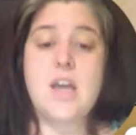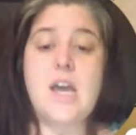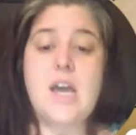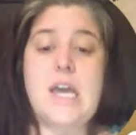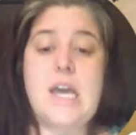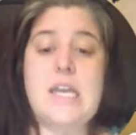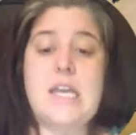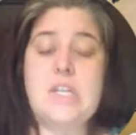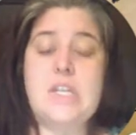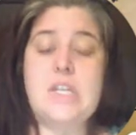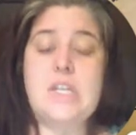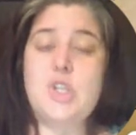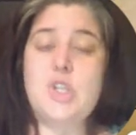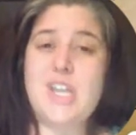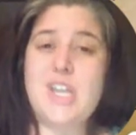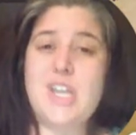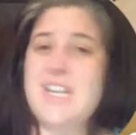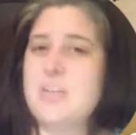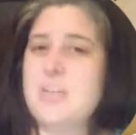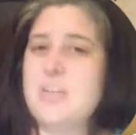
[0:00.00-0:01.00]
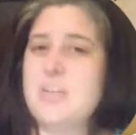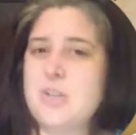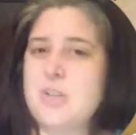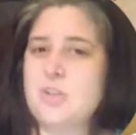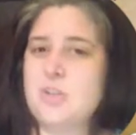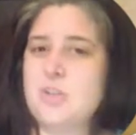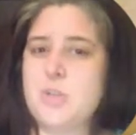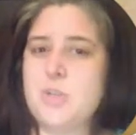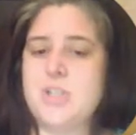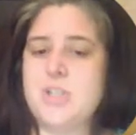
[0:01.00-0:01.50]
and looking at a
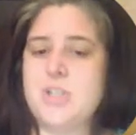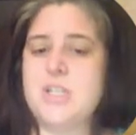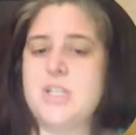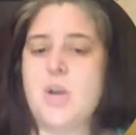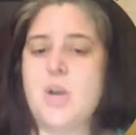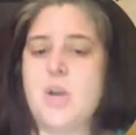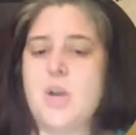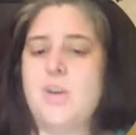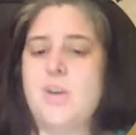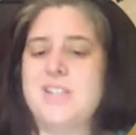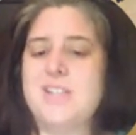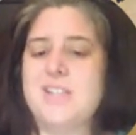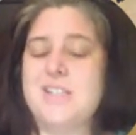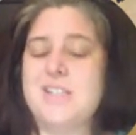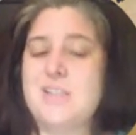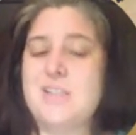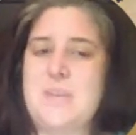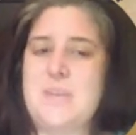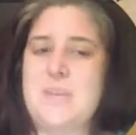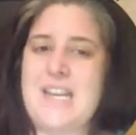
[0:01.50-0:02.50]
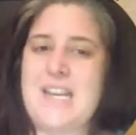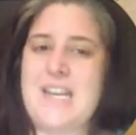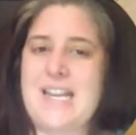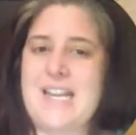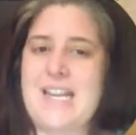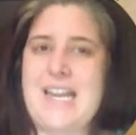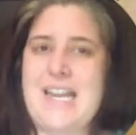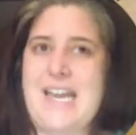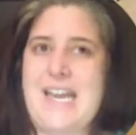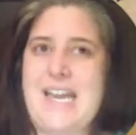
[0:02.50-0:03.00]
picture book is not quite as
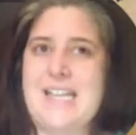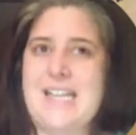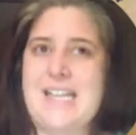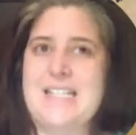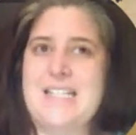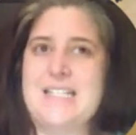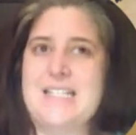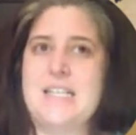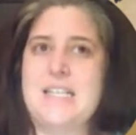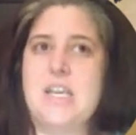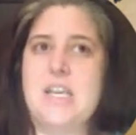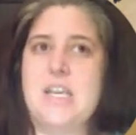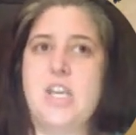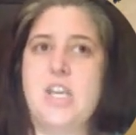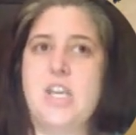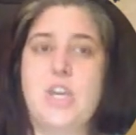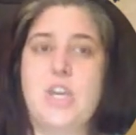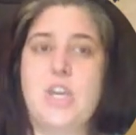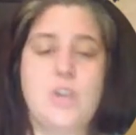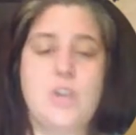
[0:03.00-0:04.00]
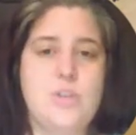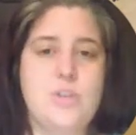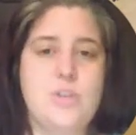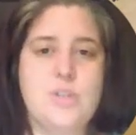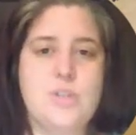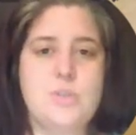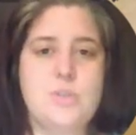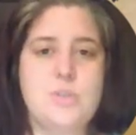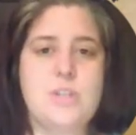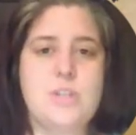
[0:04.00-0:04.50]
intimidating as hearing new
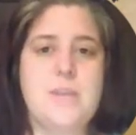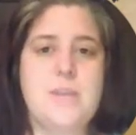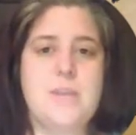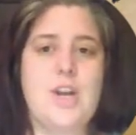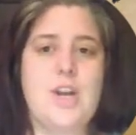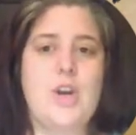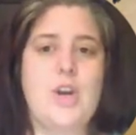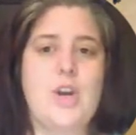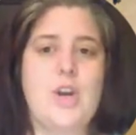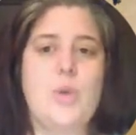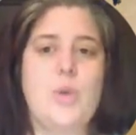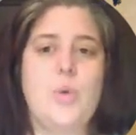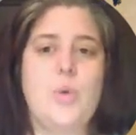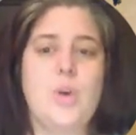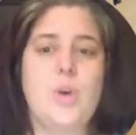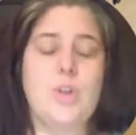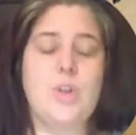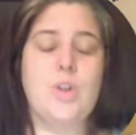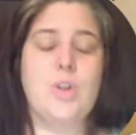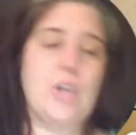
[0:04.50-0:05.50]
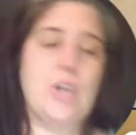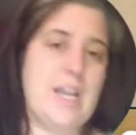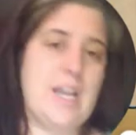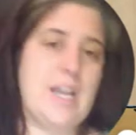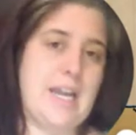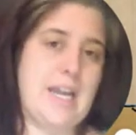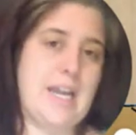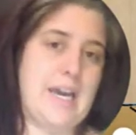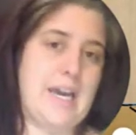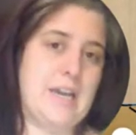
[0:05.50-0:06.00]
subject matter or looking
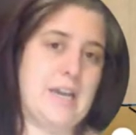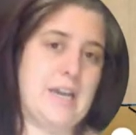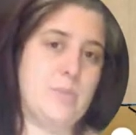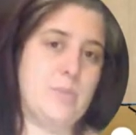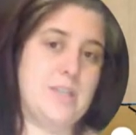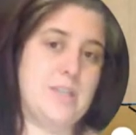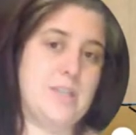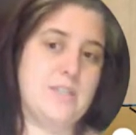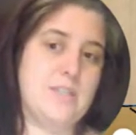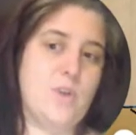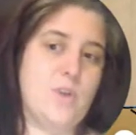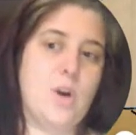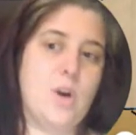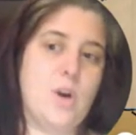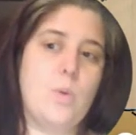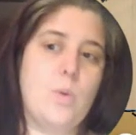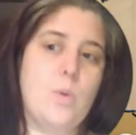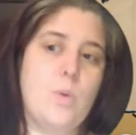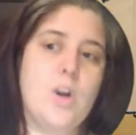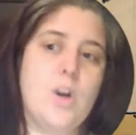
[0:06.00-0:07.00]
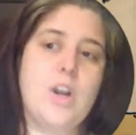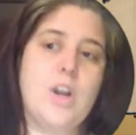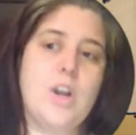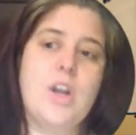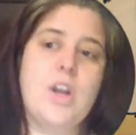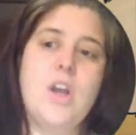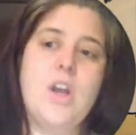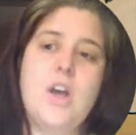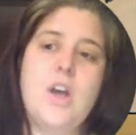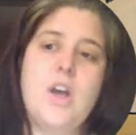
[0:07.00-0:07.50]
at a piece of artwork.
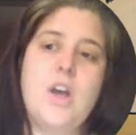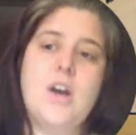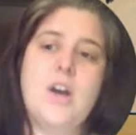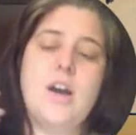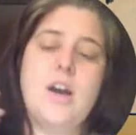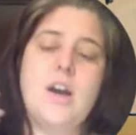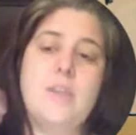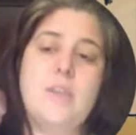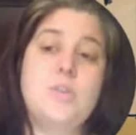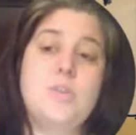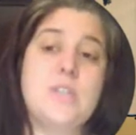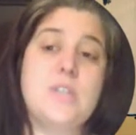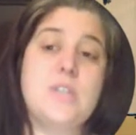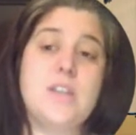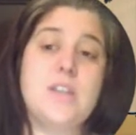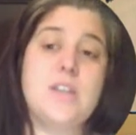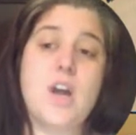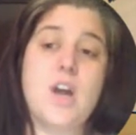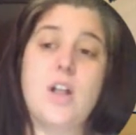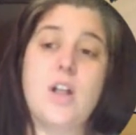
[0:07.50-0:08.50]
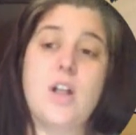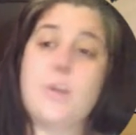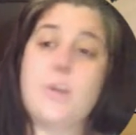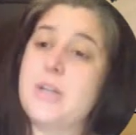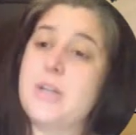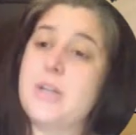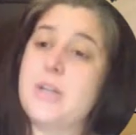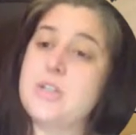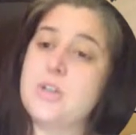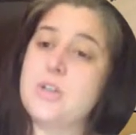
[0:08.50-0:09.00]
I am using the Color
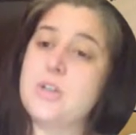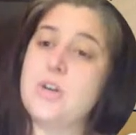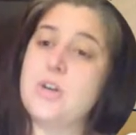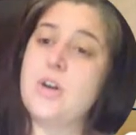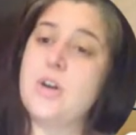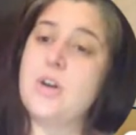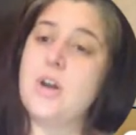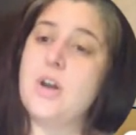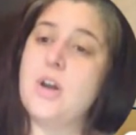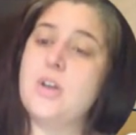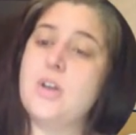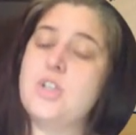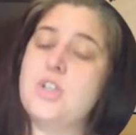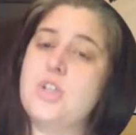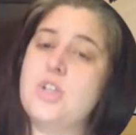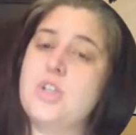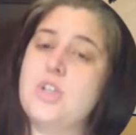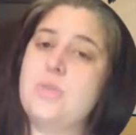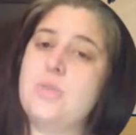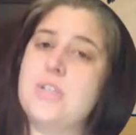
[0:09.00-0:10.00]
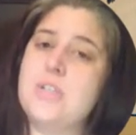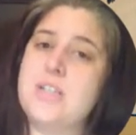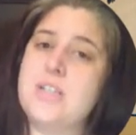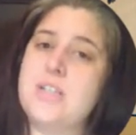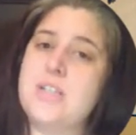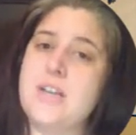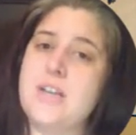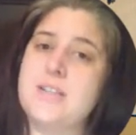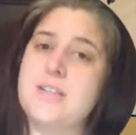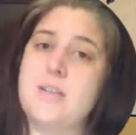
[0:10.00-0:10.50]
Monster to
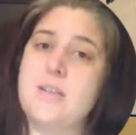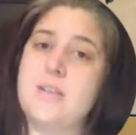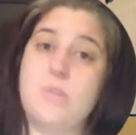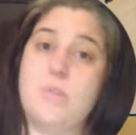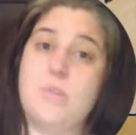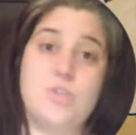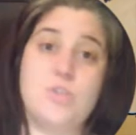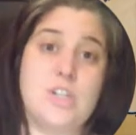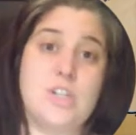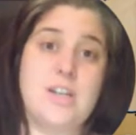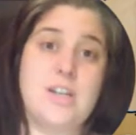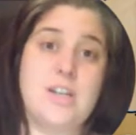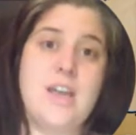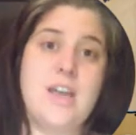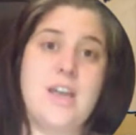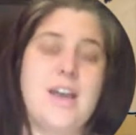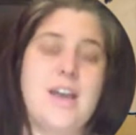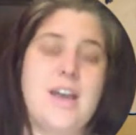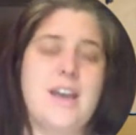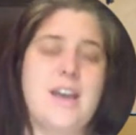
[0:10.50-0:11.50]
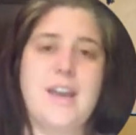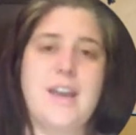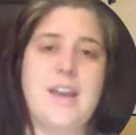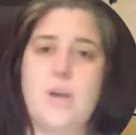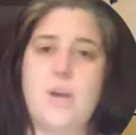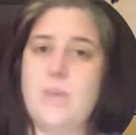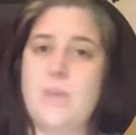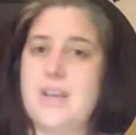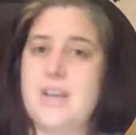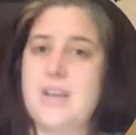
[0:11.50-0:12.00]
discuss emotion and
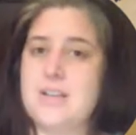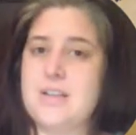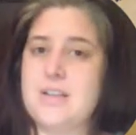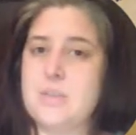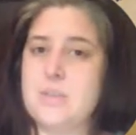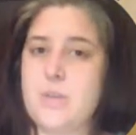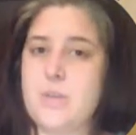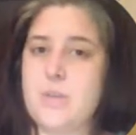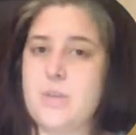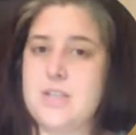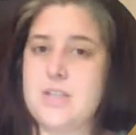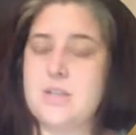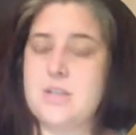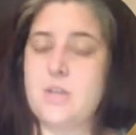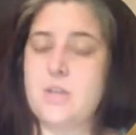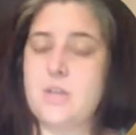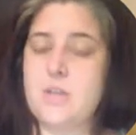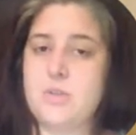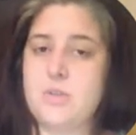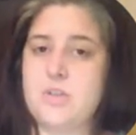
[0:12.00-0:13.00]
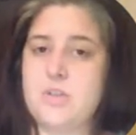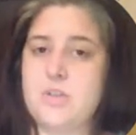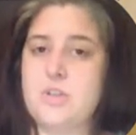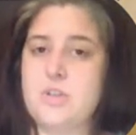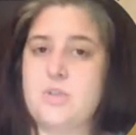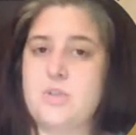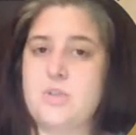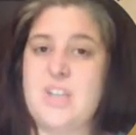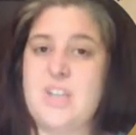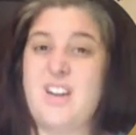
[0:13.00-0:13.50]
how we can express emotions
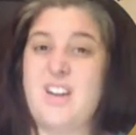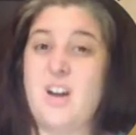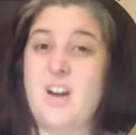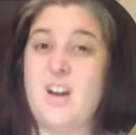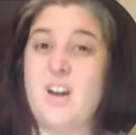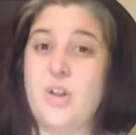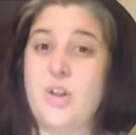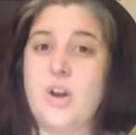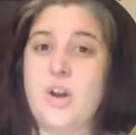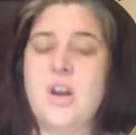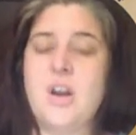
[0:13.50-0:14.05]
using color.